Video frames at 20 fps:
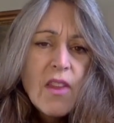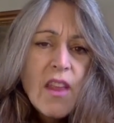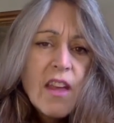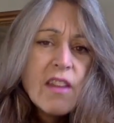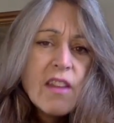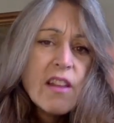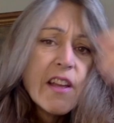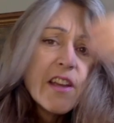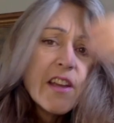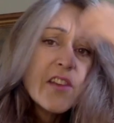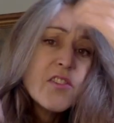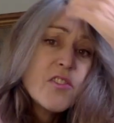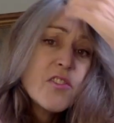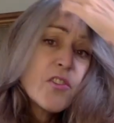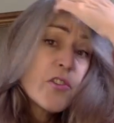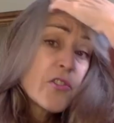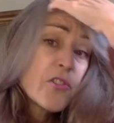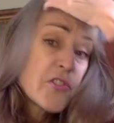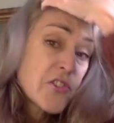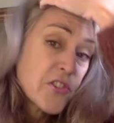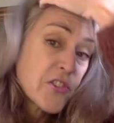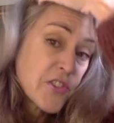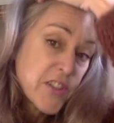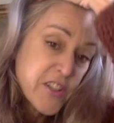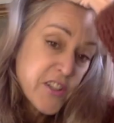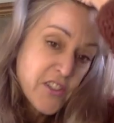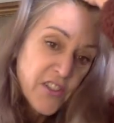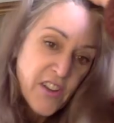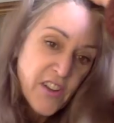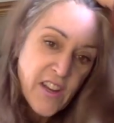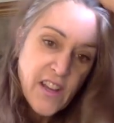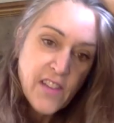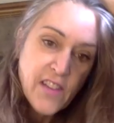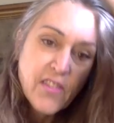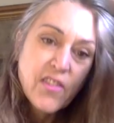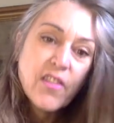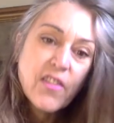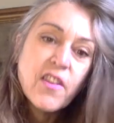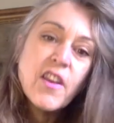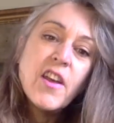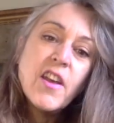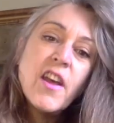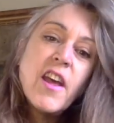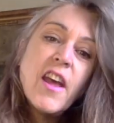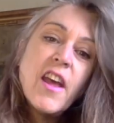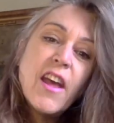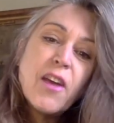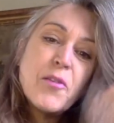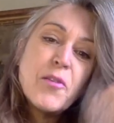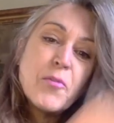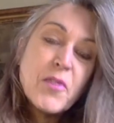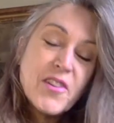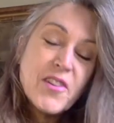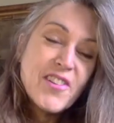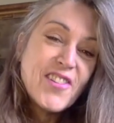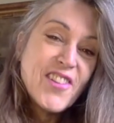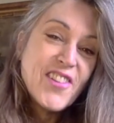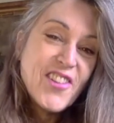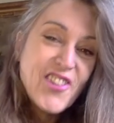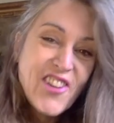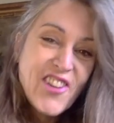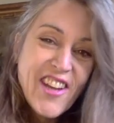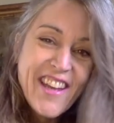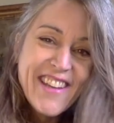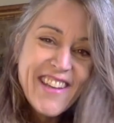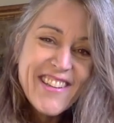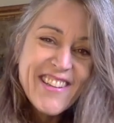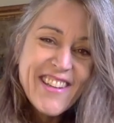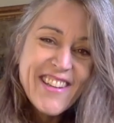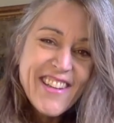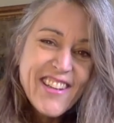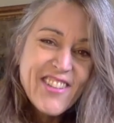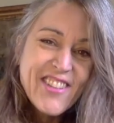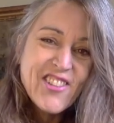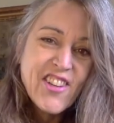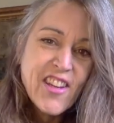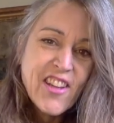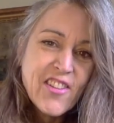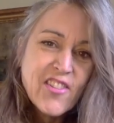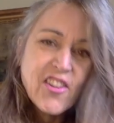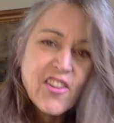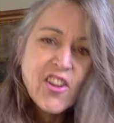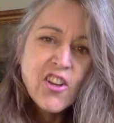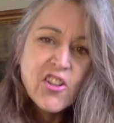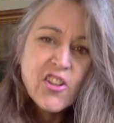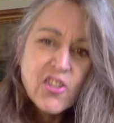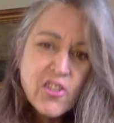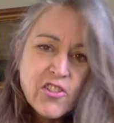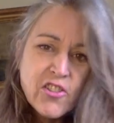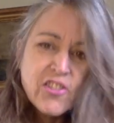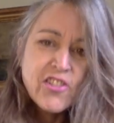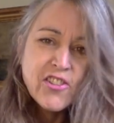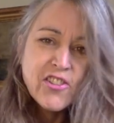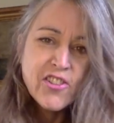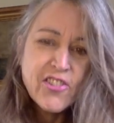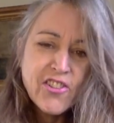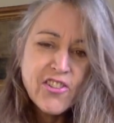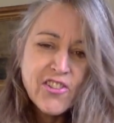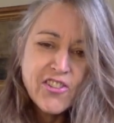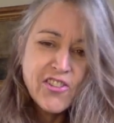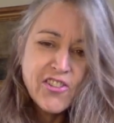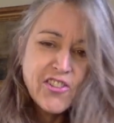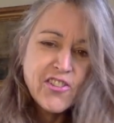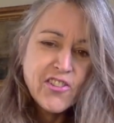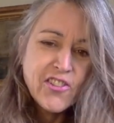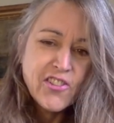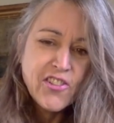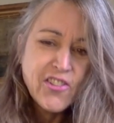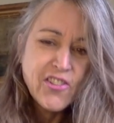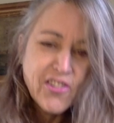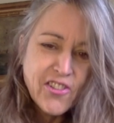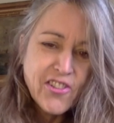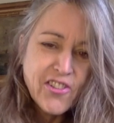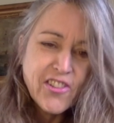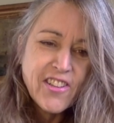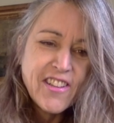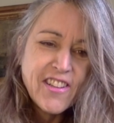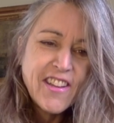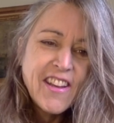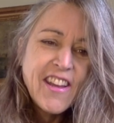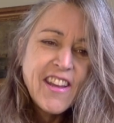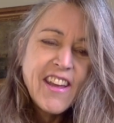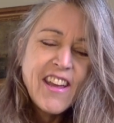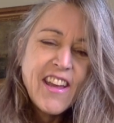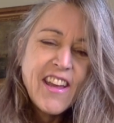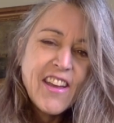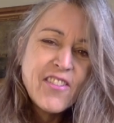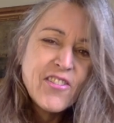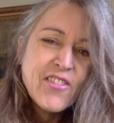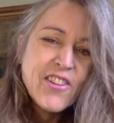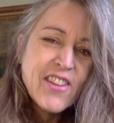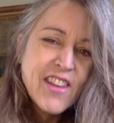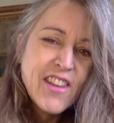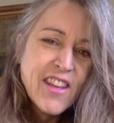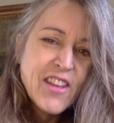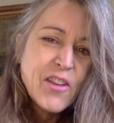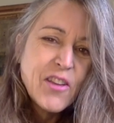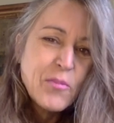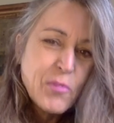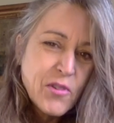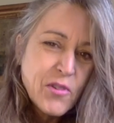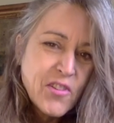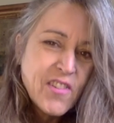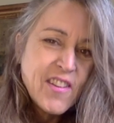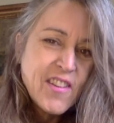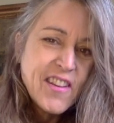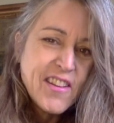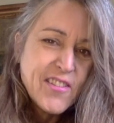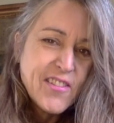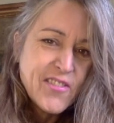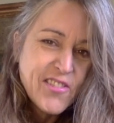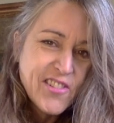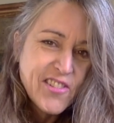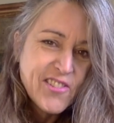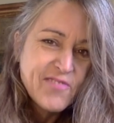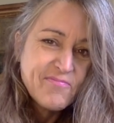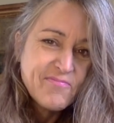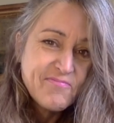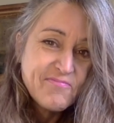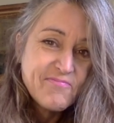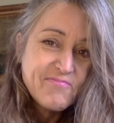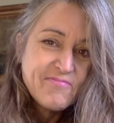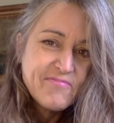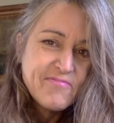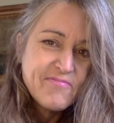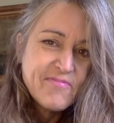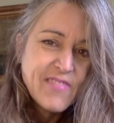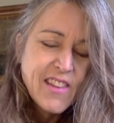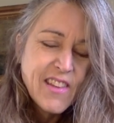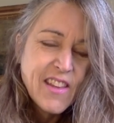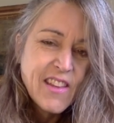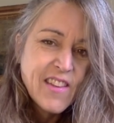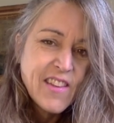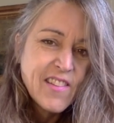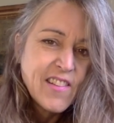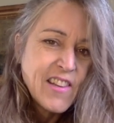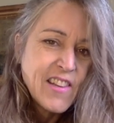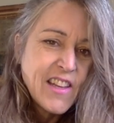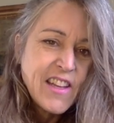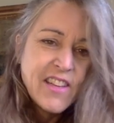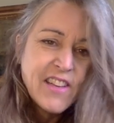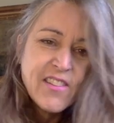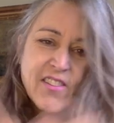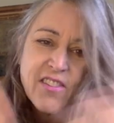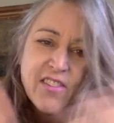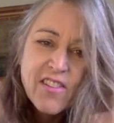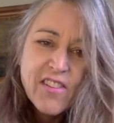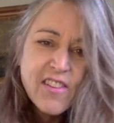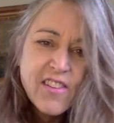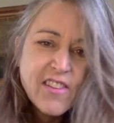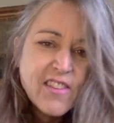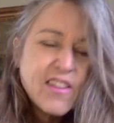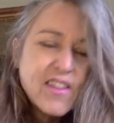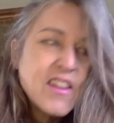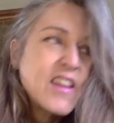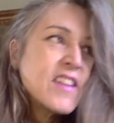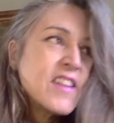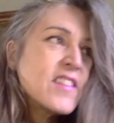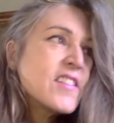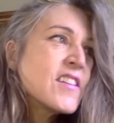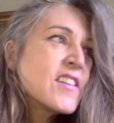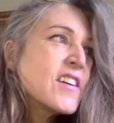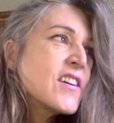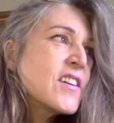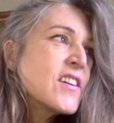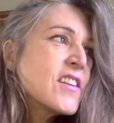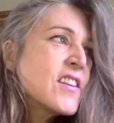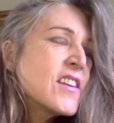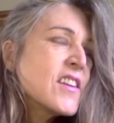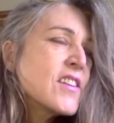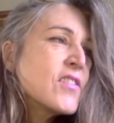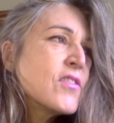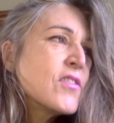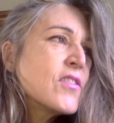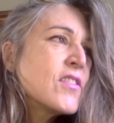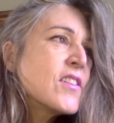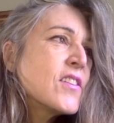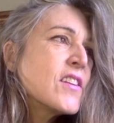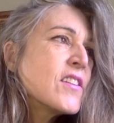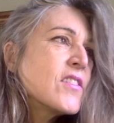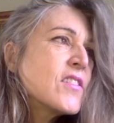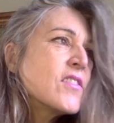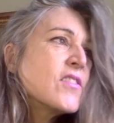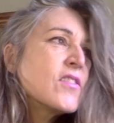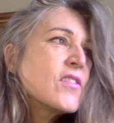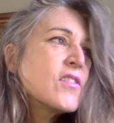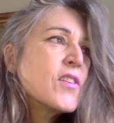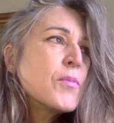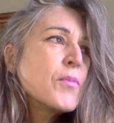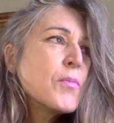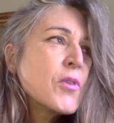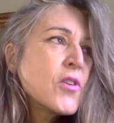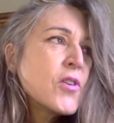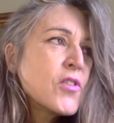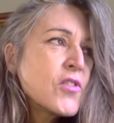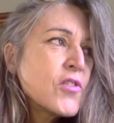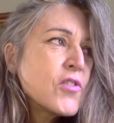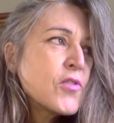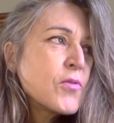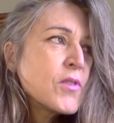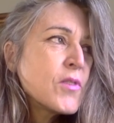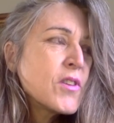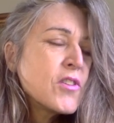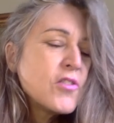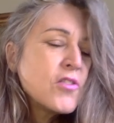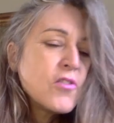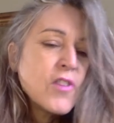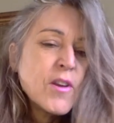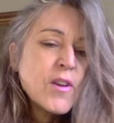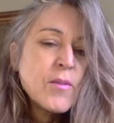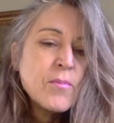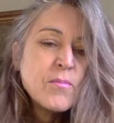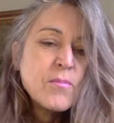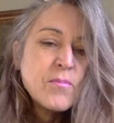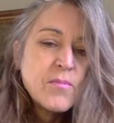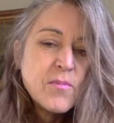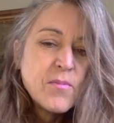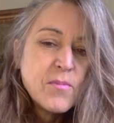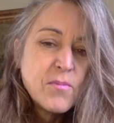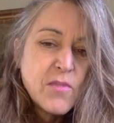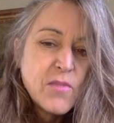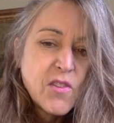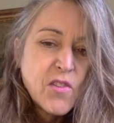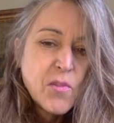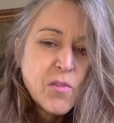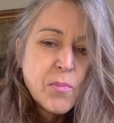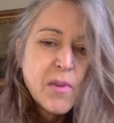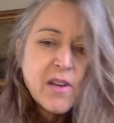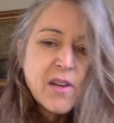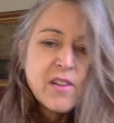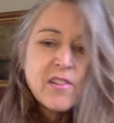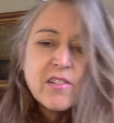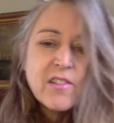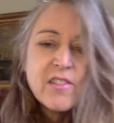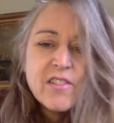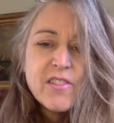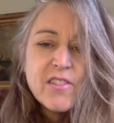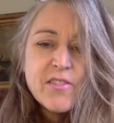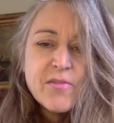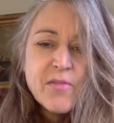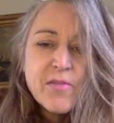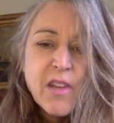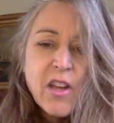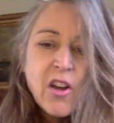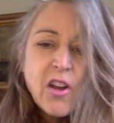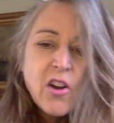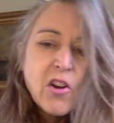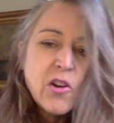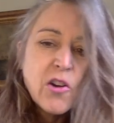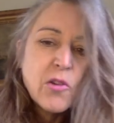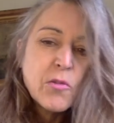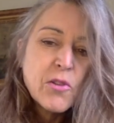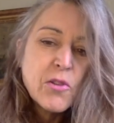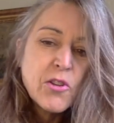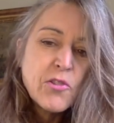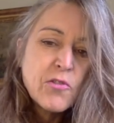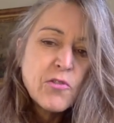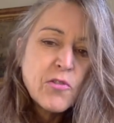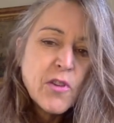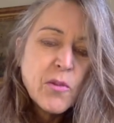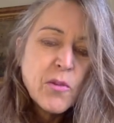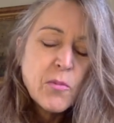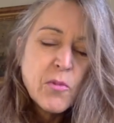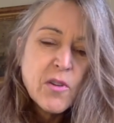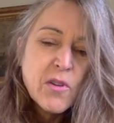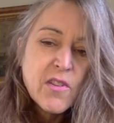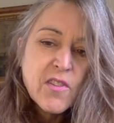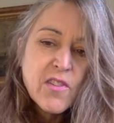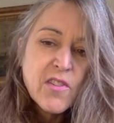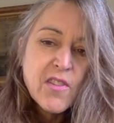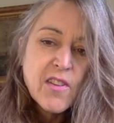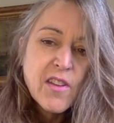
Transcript: And like a soldier, he chants. And what does he chant? He chants, good, good, good, good, good. Everything he perceives in this lens that, uh, that, that emerged when the dream dispelled or when the dream was